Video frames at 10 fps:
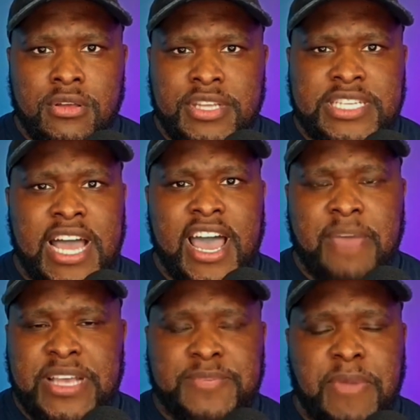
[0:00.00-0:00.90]
The
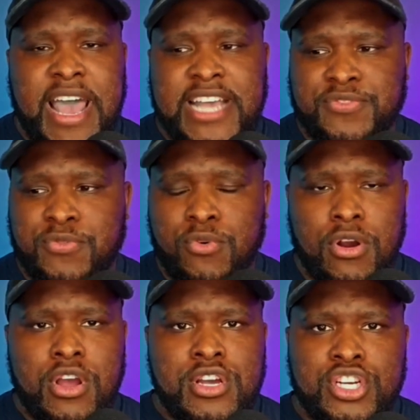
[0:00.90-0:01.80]
time has passed
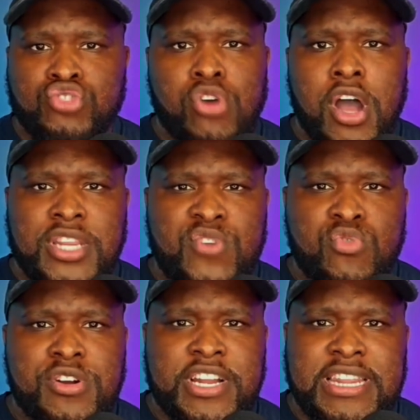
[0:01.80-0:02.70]
for strongly
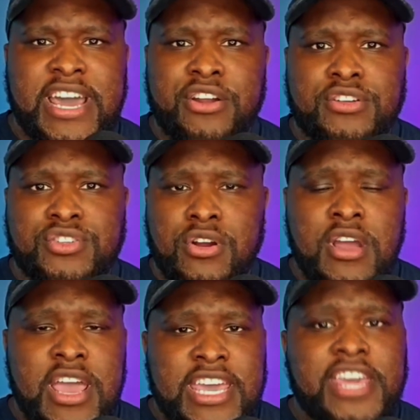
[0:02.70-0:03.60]
worded letters
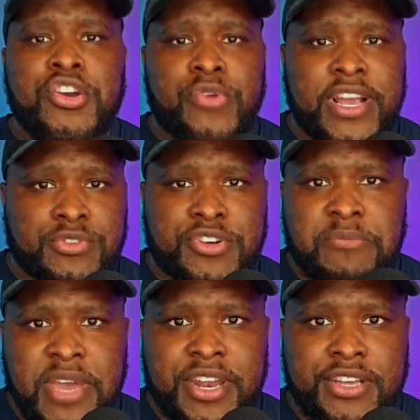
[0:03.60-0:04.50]
or hearings or
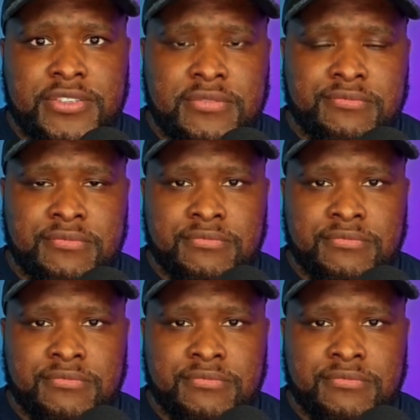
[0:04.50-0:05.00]
committees.